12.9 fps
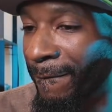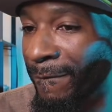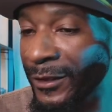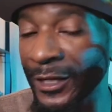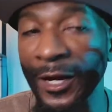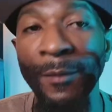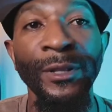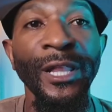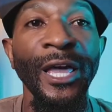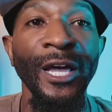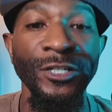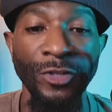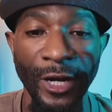I'm
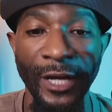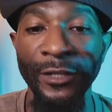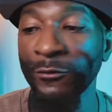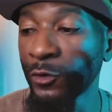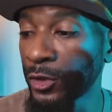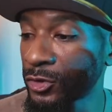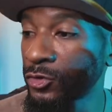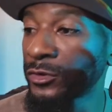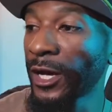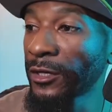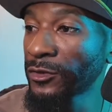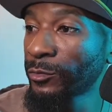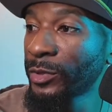glad y'all got the
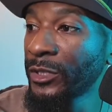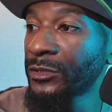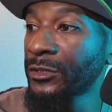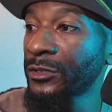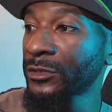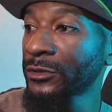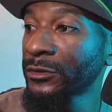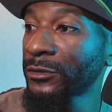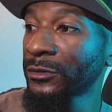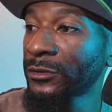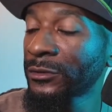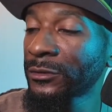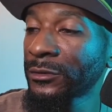42,000 pieces.
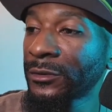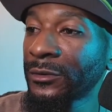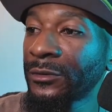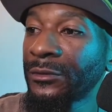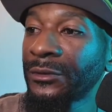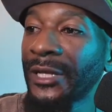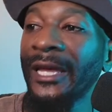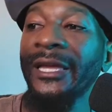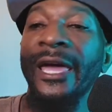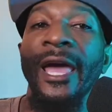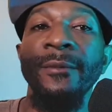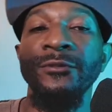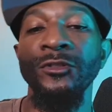Like,
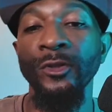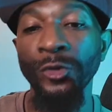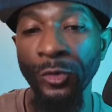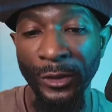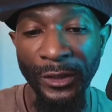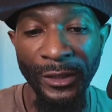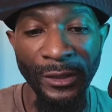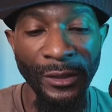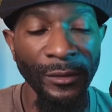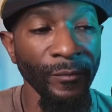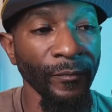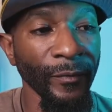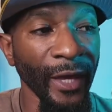absolutely.
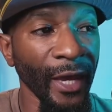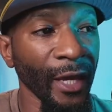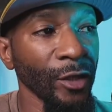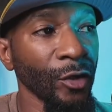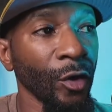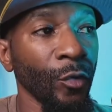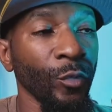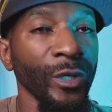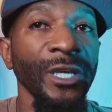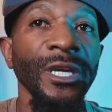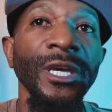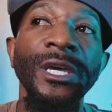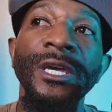And we
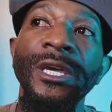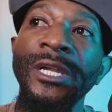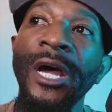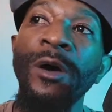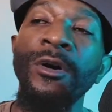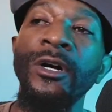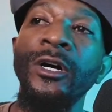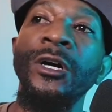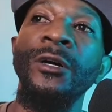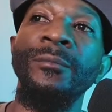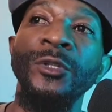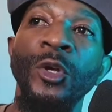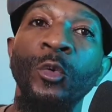get in our
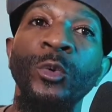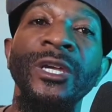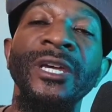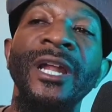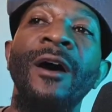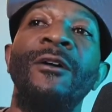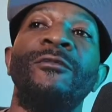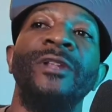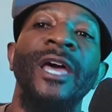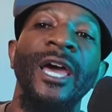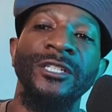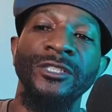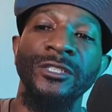hub, we get our
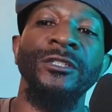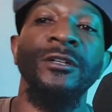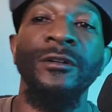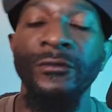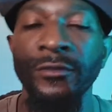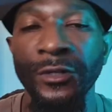flashes of